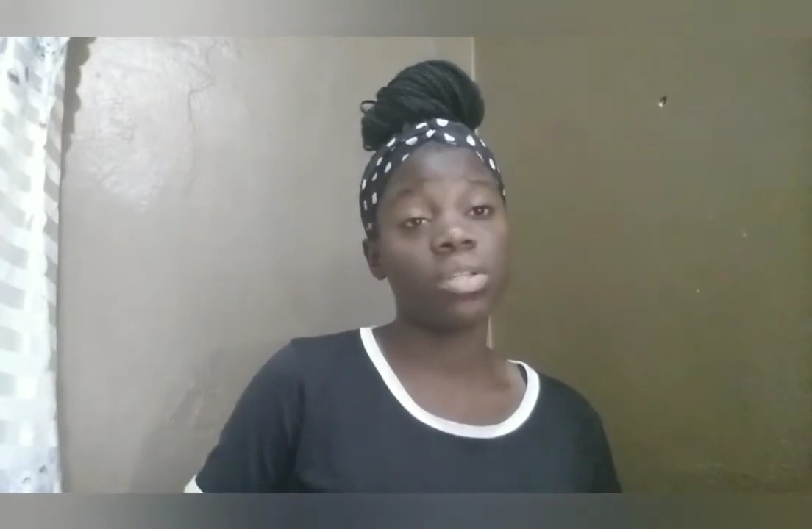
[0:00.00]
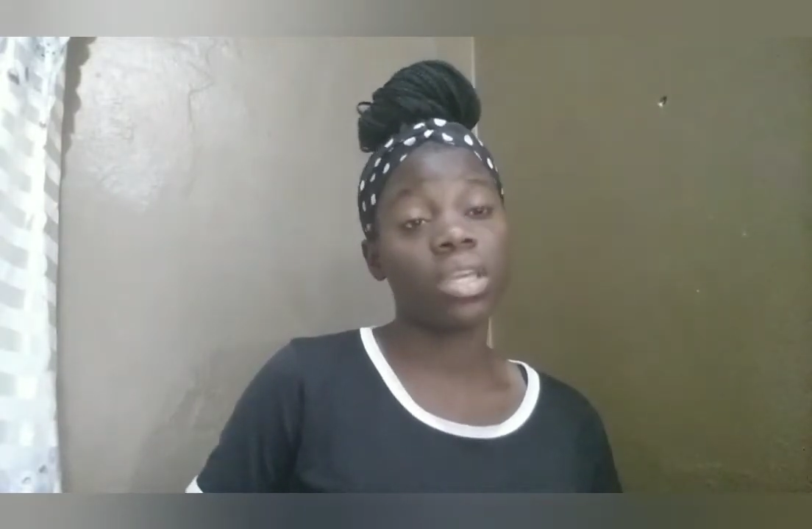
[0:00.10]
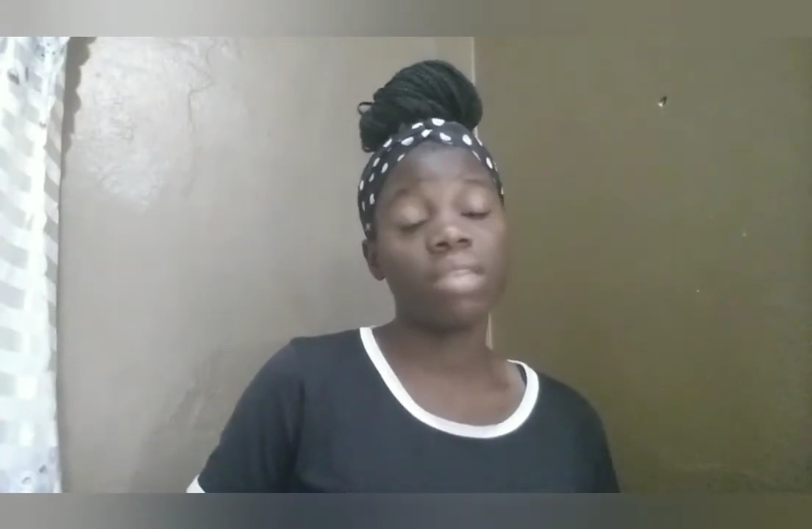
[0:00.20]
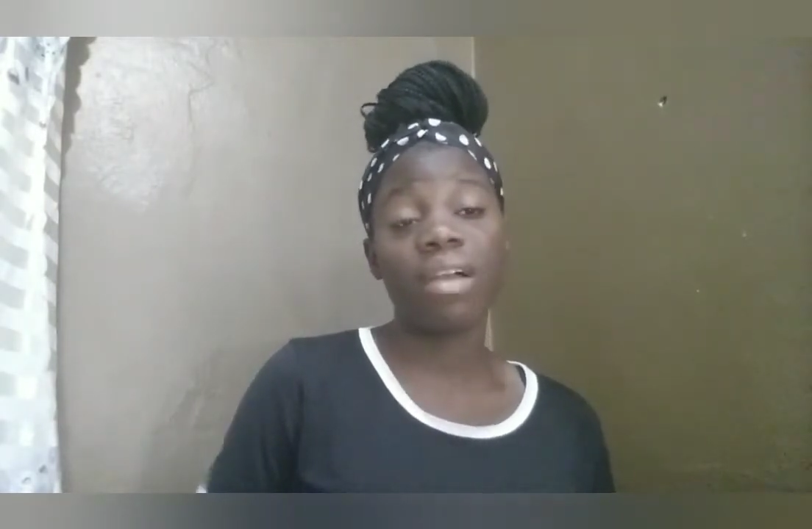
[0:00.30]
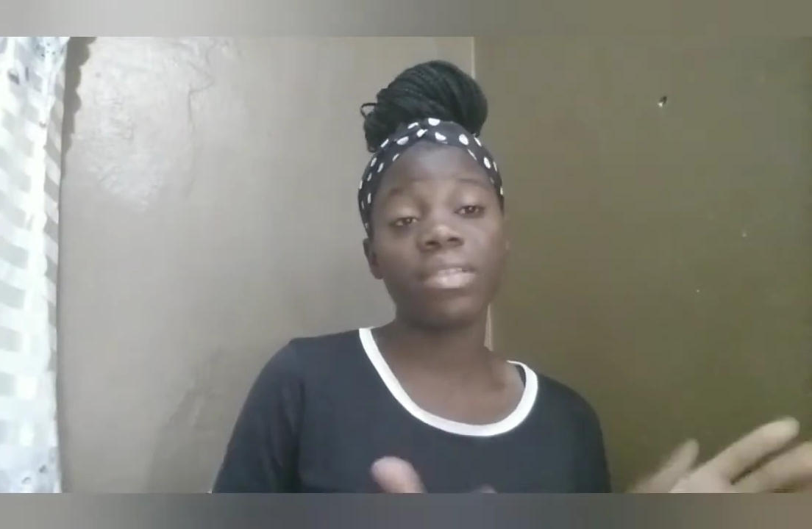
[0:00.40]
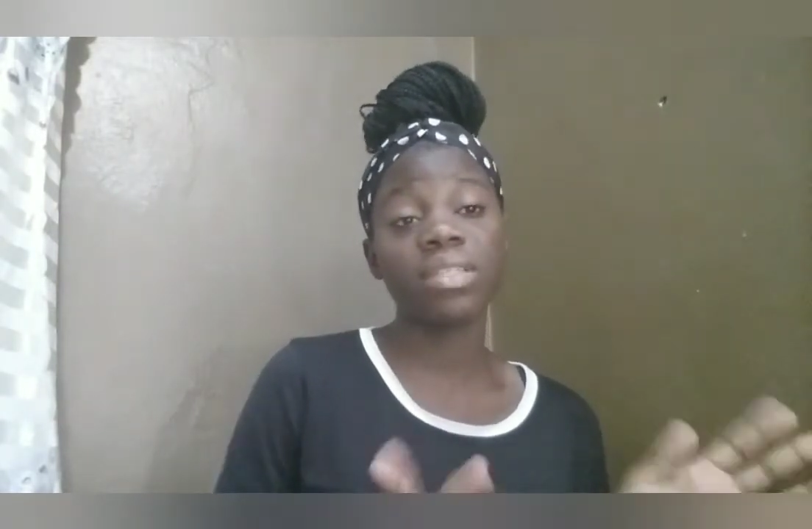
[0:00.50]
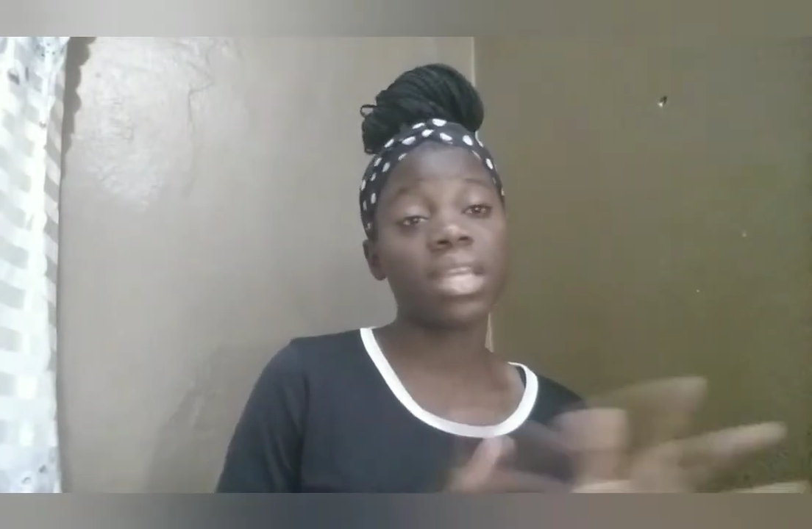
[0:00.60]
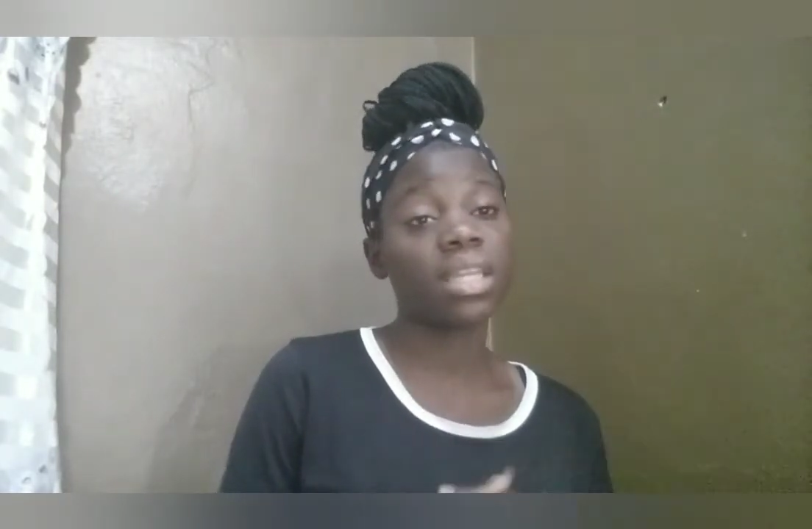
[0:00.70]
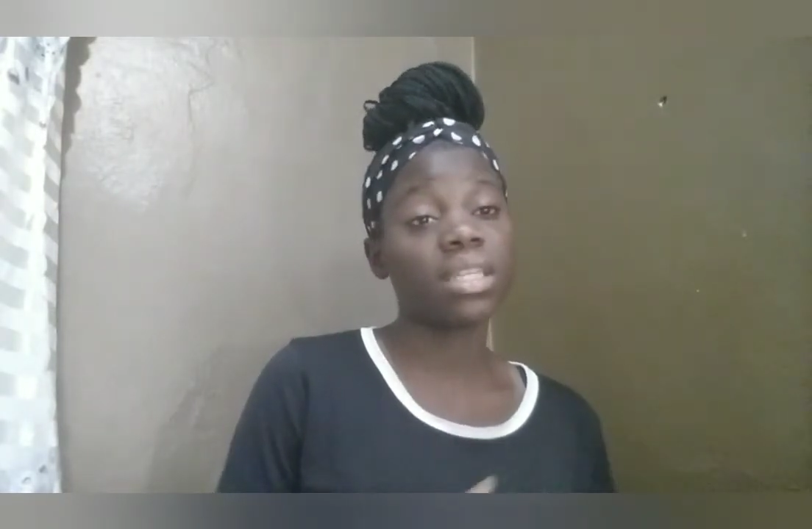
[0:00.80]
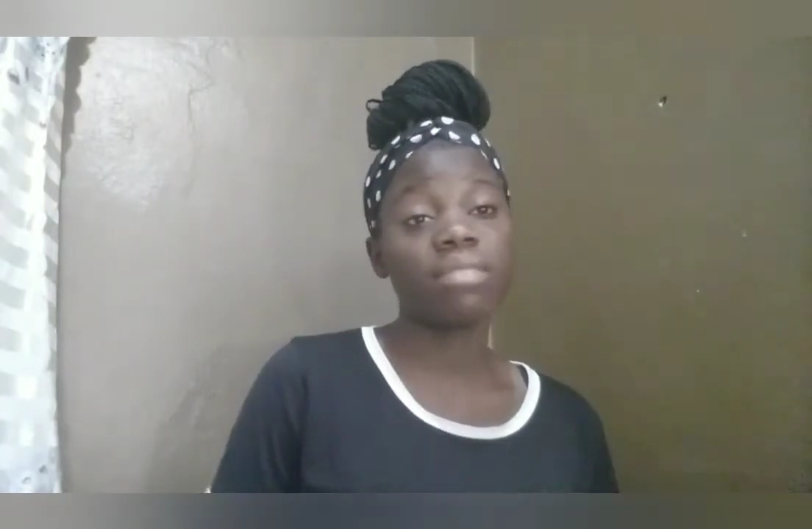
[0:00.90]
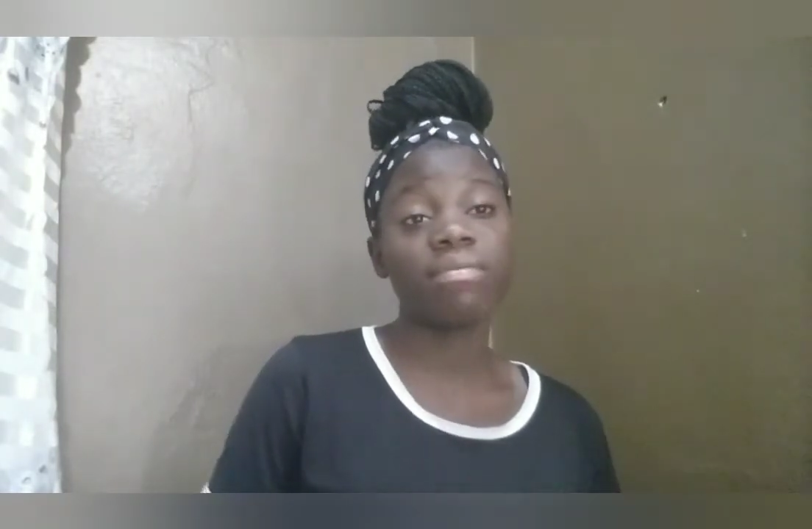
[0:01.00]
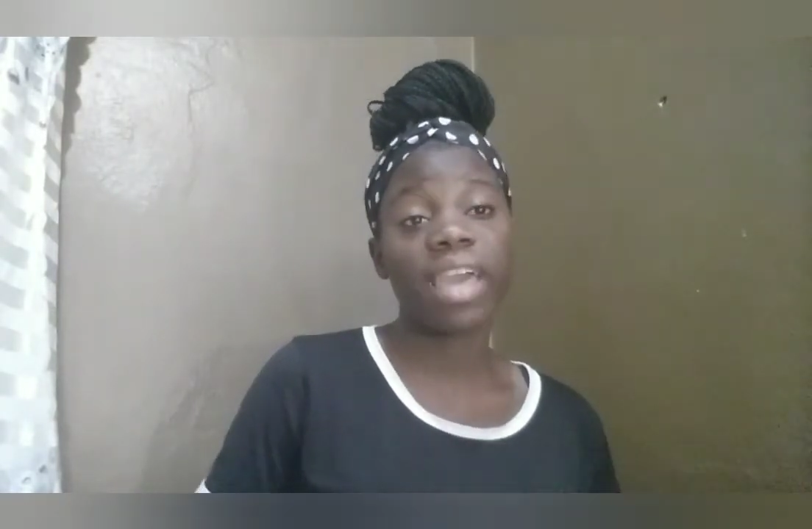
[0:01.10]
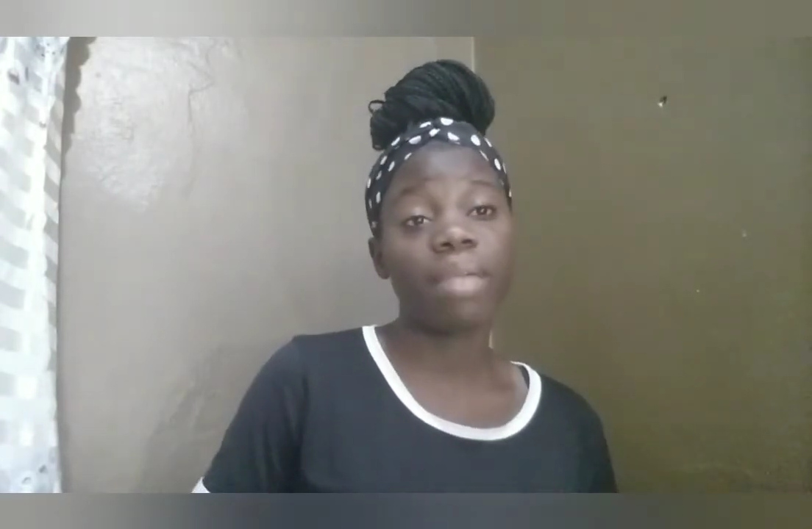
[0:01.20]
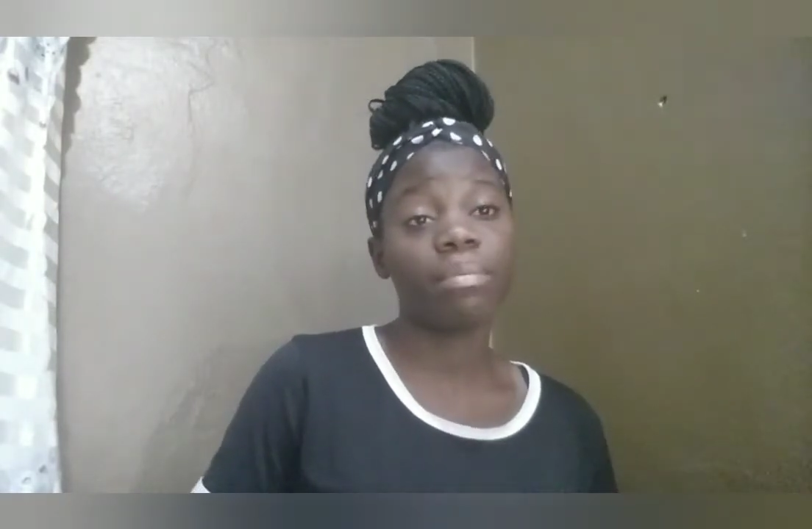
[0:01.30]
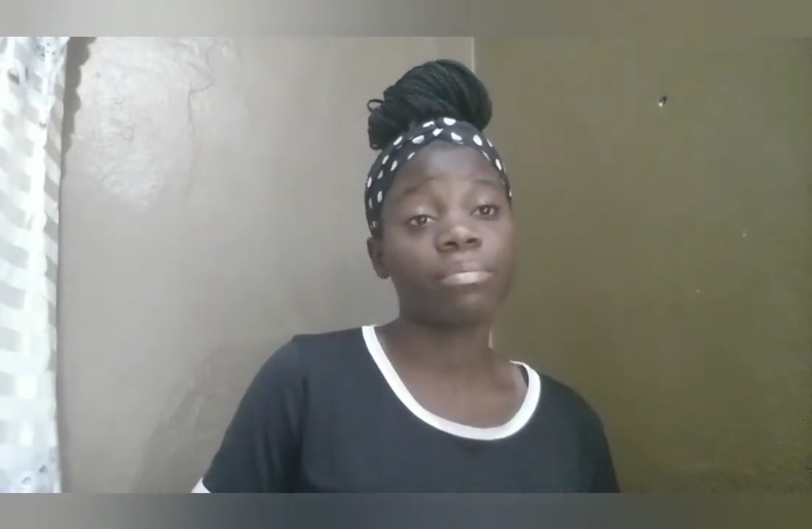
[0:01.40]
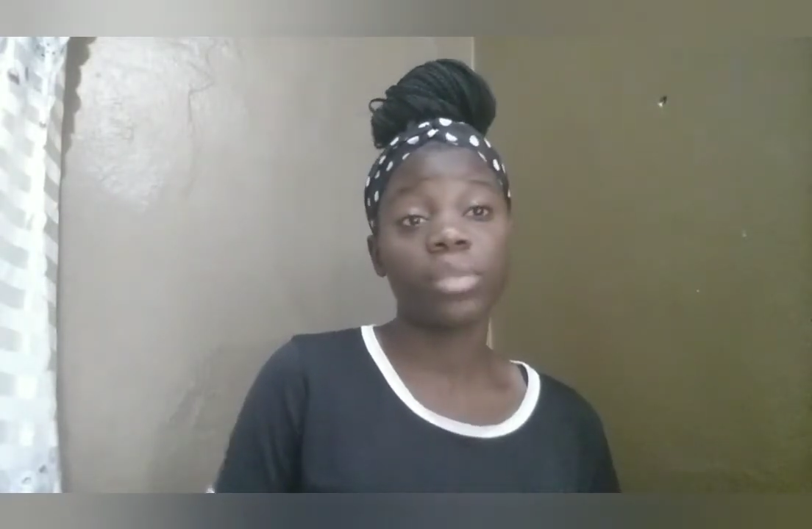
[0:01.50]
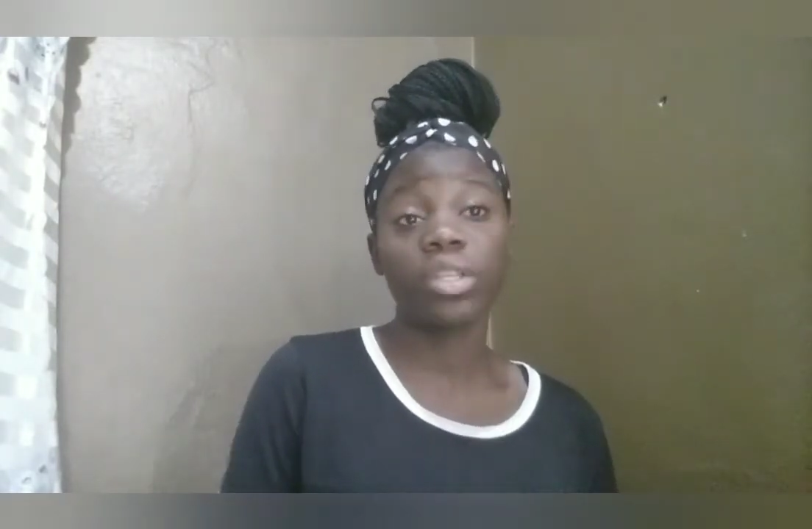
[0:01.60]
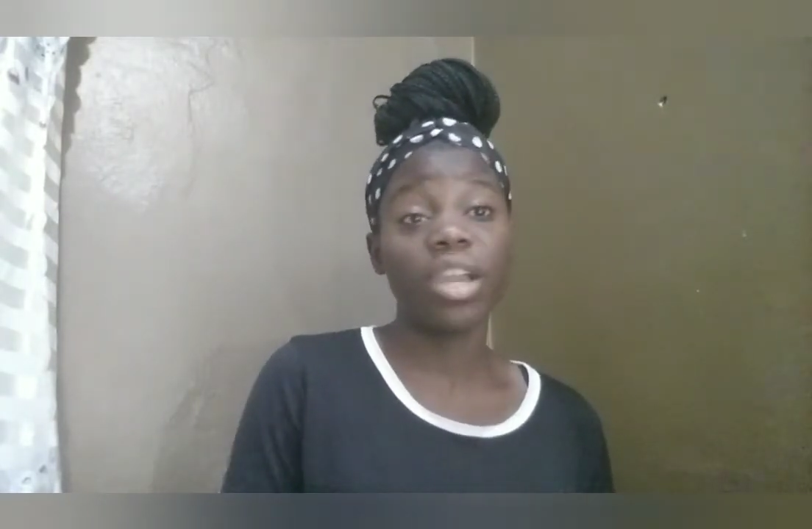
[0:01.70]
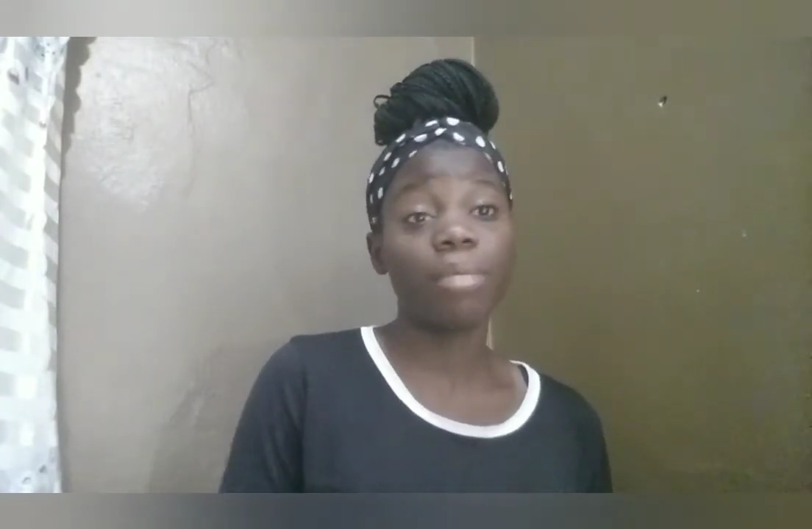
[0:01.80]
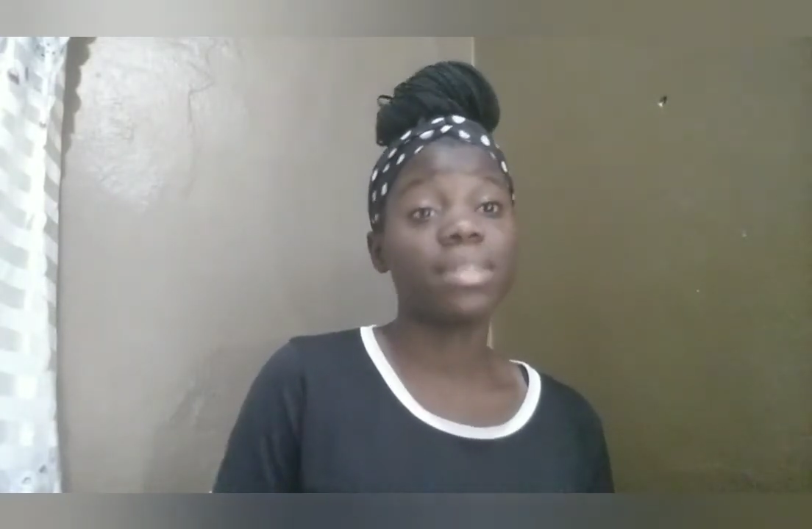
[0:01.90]
give off this negative vibe.
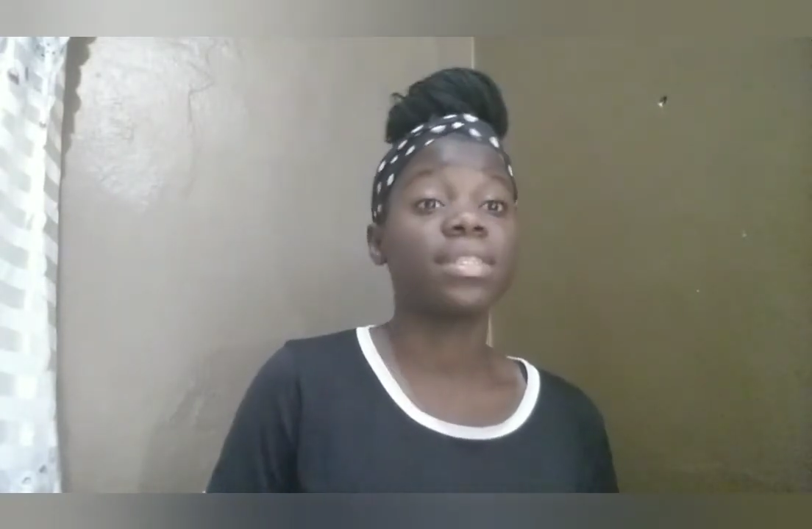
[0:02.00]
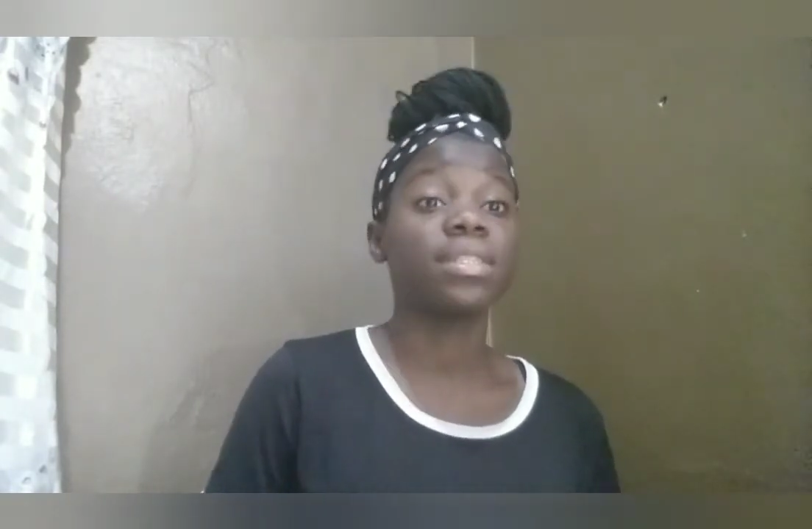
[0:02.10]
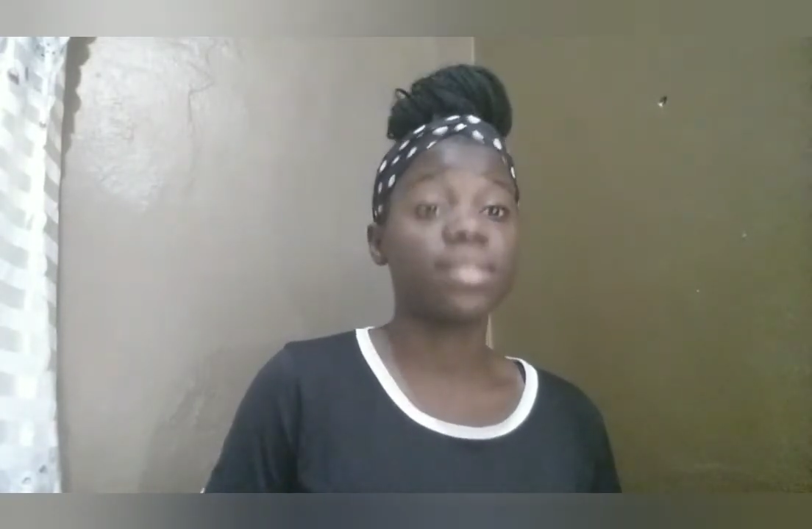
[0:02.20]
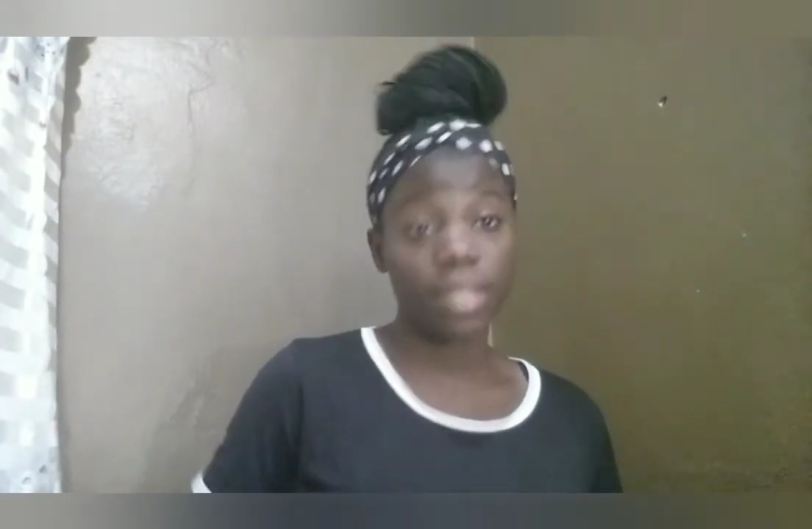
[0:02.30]
Your business.